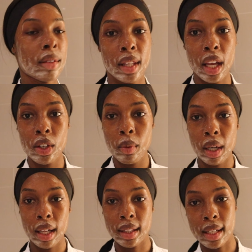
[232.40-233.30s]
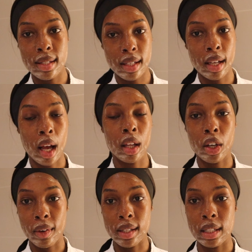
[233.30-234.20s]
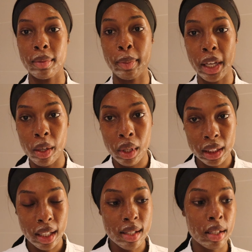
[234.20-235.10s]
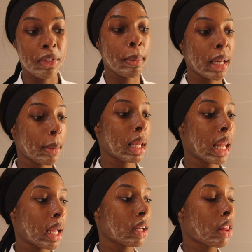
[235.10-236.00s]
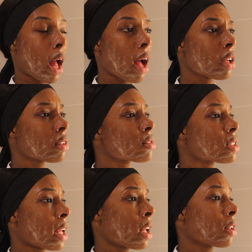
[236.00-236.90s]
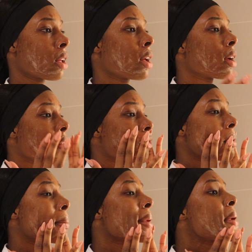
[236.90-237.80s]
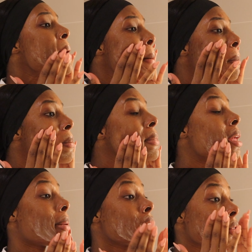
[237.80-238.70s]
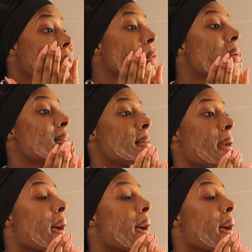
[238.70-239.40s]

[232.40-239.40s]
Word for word: Then you want to let that sit. I look crazy. Then you want to let that sit for maybe like I would say, for me, depending on the cleanser you